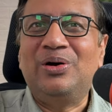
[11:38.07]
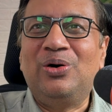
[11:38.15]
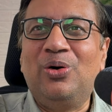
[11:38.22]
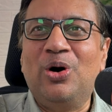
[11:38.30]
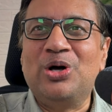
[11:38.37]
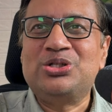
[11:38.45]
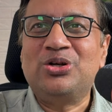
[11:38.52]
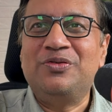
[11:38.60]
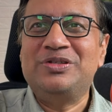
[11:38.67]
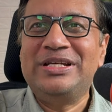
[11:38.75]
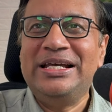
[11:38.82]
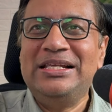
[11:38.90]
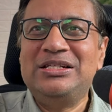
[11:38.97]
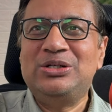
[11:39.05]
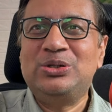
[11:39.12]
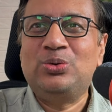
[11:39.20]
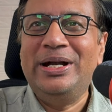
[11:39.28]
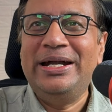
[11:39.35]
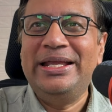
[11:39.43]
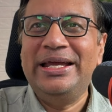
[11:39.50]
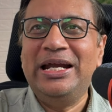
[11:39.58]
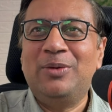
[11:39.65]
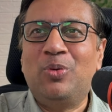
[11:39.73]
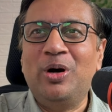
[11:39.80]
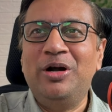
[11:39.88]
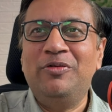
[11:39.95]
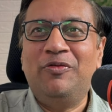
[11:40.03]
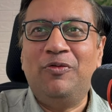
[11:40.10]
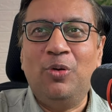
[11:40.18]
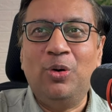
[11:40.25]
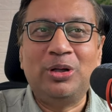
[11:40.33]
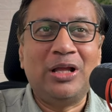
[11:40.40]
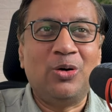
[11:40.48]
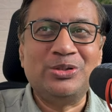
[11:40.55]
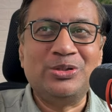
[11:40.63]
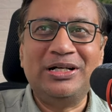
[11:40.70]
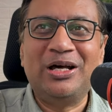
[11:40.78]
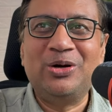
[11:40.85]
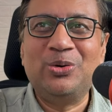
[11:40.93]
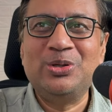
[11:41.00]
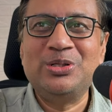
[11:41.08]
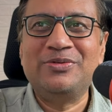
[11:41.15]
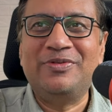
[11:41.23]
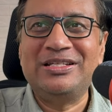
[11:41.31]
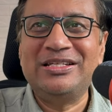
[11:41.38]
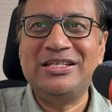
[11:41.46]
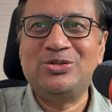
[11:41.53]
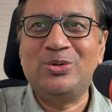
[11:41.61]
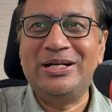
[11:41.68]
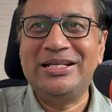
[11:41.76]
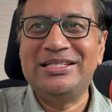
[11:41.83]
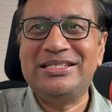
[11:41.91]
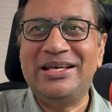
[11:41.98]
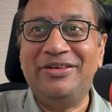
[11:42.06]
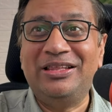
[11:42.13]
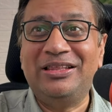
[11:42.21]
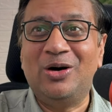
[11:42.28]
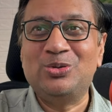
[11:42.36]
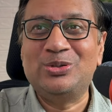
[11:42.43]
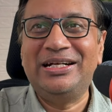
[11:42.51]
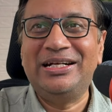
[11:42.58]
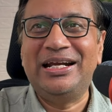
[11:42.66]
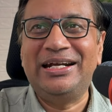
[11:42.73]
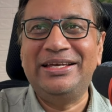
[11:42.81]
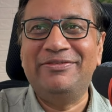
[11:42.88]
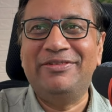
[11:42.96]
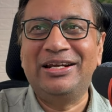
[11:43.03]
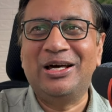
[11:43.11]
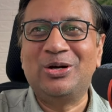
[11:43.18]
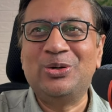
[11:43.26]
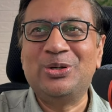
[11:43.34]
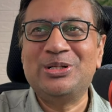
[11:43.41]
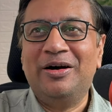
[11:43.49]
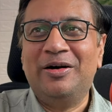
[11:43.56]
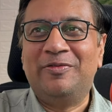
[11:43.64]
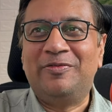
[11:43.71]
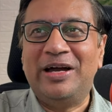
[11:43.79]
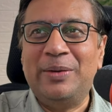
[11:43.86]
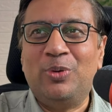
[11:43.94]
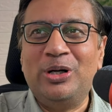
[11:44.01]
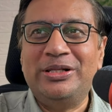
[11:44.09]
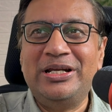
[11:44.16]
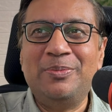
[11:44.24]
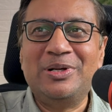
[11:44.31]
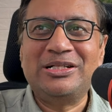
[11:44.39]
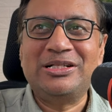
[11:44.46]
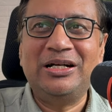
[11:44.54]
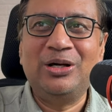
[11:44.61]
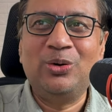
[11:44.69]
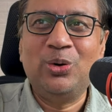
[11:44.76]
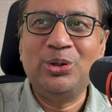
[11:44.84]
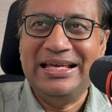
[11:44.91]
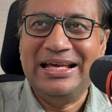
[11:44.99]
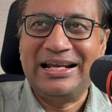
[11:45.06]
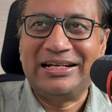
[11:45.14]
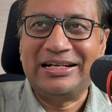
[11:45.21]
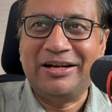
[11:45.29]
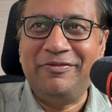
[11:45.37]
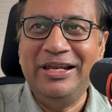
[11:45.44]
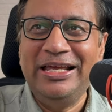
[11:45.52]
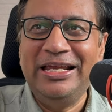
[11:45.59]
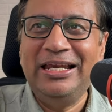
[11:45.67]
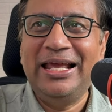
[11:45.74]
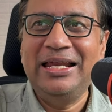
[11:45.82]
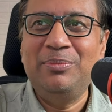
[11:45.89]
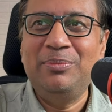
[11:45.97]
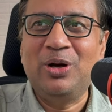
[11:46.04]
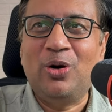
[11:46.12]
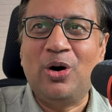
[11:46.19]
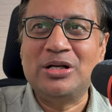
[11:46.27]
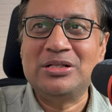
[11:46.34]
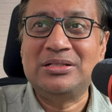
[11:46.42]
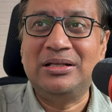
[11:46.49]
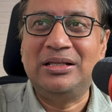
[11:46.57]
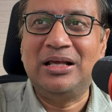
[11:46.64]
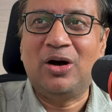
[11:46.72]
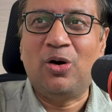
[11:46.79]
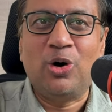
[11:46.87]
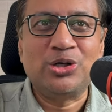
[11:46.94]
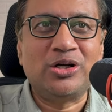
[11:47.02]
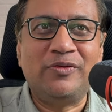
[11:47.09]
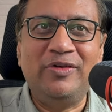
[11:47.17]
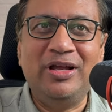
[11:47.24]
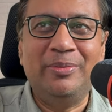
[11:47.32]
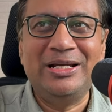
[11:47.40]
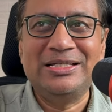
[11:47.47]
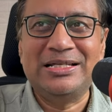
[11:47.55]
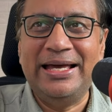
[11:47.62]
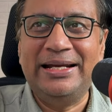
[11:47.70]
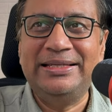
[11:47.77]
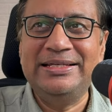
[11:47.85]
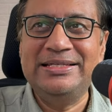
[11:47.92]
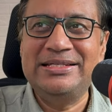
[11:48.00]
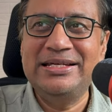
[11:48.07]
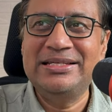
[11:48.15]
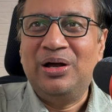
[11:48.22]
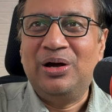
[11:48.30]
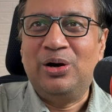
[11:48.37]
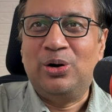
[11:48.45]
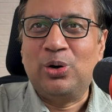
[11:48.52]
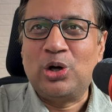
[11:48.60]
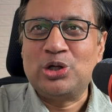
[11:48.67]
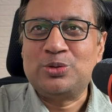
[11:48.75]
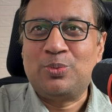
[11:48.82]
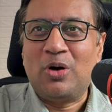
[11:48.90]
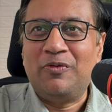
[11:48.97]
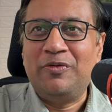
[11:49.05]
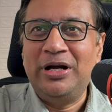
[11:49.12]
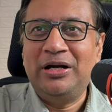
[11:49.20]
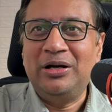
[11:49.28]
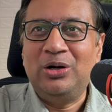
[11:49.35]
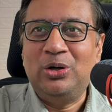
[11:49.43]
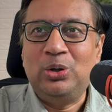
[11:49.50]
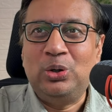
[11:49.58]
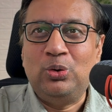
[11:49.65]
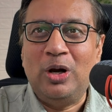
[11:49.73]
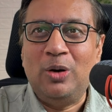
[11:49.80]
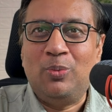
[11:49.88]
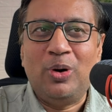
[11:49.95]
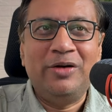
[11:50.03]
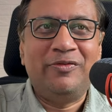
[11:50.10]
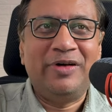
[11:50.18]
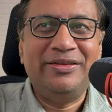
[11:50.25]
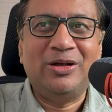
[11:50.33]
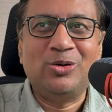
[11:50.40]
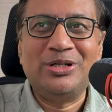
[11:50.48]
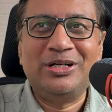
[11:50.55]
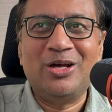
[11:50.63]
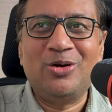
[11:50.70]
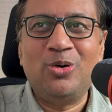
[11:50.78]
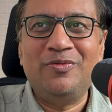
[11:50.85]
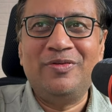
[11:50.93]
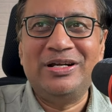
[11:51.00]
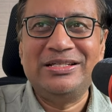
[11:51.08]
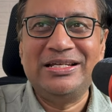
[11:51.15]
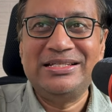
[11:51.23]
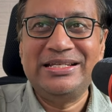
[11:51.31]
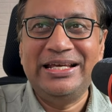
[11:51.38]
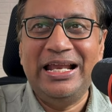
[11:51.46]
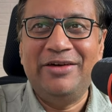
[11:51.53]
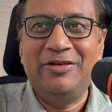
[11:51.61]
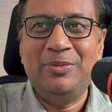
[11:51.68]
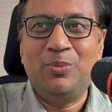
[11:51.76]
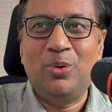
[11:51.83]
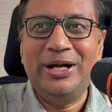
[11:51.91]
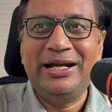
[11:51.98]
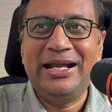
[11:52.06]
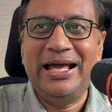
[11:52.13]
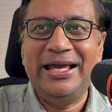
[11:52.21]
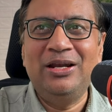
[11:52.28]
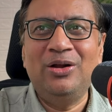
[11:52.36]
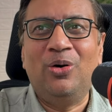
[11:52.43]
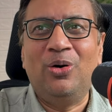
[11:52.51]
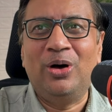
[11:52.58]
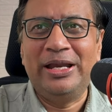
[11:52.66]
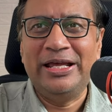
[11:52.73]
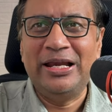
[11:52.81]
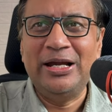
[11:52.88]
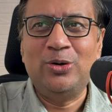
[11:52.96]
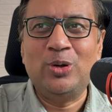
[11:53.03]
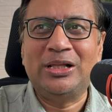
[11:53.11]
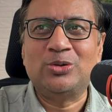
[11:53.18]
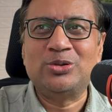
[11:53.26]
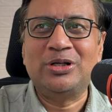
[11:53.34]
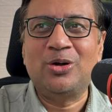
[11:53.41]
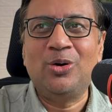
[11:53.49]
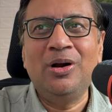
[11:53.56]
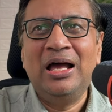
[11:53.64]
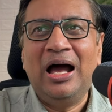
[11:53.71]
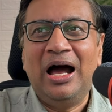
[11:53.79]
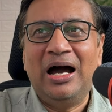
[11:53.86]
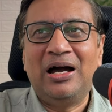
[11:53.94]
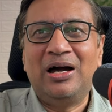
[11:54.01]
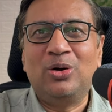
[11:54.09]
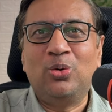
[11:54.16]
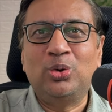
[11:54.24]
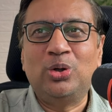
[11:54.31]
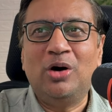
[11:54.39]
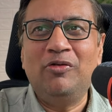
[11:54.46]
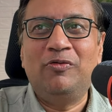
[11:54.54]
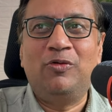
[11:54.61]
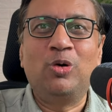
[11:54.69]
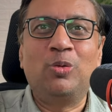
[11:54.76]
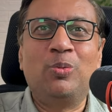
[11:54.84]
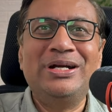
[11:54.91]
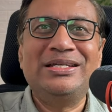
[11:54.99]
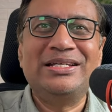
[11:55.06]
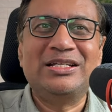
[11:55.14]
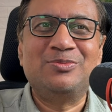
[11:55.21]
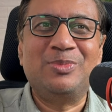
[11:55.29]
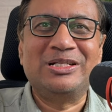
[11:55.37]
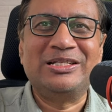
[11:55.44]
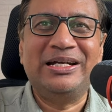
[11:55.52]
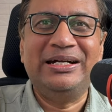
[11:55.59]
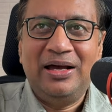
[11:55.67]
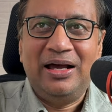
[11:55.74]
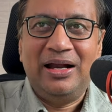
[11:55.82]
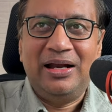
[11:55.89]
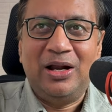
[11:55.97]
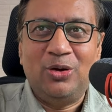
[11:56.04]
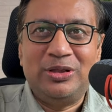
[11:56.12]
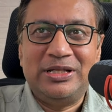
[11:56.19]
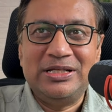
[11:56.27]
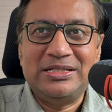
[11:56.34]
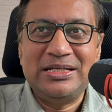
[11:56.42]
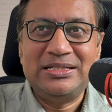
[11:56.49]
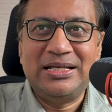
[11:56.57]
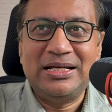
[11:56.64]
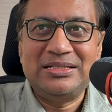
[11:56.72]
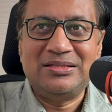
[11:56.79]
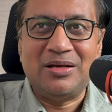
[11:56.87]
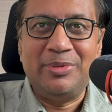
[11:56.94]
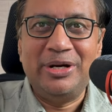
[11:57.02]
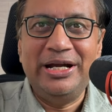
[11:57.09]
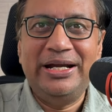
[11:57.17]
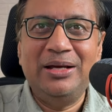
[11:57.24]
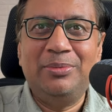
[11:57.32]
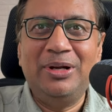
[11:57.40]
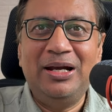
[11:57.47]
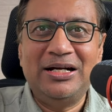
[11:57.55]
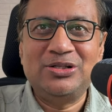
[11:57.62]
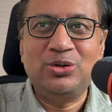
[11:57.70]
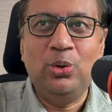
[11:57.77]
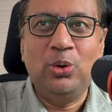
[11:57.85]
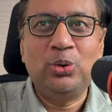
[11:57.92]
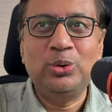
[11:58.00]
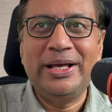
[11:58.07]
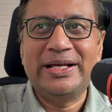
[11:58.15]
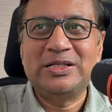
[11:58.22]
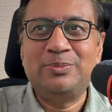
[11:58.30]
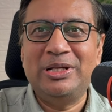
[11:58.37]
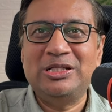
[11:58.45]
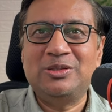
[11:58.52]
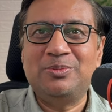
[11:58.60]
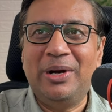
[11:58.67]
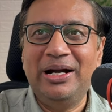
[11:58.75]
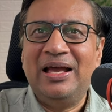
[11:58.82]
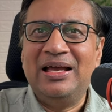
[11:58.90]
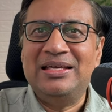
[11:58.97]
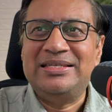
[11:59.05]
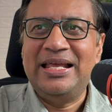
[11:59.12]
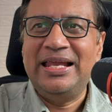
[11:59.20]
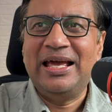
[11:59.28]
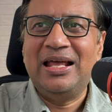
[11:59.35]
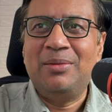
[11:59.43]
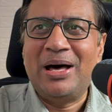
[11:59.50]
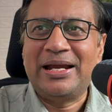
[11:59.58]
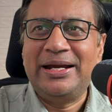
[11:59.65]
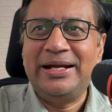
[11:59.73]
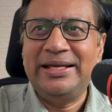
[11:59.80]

Cost of sales 28.4 thousand crores versus 27,031 crores, 5.3% growth, roughly in line because the cost of labor is higher these days. Gross profit 12.5 thousand crore versus 11.9 or nearly 12,000 crore, a growth of 4.6%. Now this is the summary table. Let's go to the expense part. Selling and marketing